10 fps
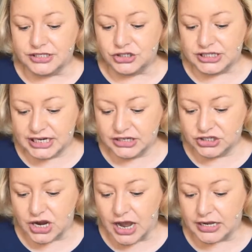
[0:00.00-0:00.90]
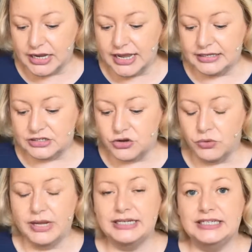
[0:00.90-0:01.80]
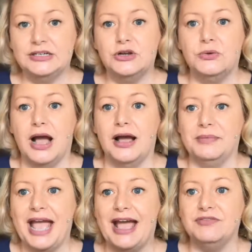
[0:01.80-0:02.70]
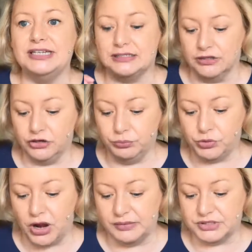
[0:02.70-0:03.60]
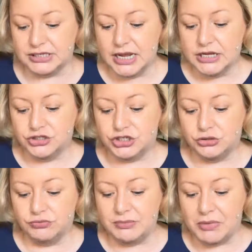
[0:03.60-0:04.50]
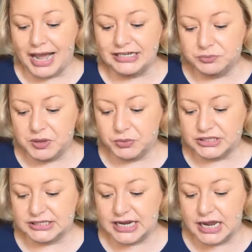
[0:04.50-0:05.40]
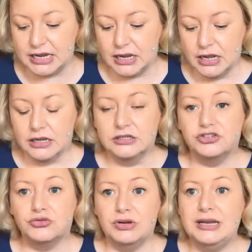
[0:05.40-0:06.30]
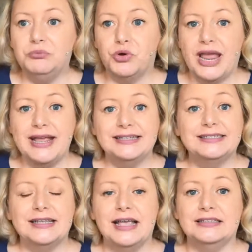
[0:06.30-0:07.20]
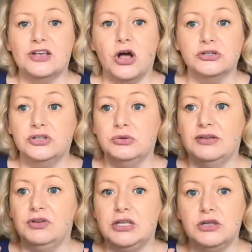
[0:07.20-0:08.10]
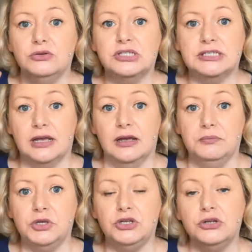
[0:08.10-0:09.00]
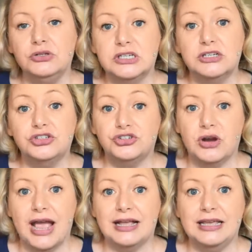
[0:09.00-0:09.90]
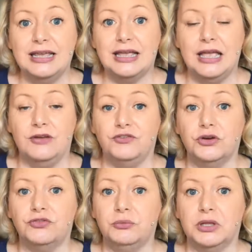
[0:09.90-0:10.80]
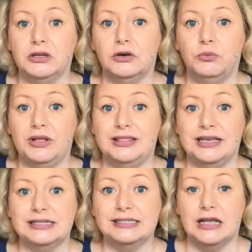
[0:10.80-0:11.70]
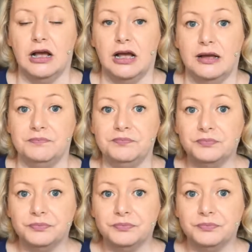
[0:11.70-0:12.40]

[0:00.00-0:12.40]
TikTok is going to have these little prompts to remind people to take screen breaks. It's also giving you some usage tracking. If you're familiar with this, on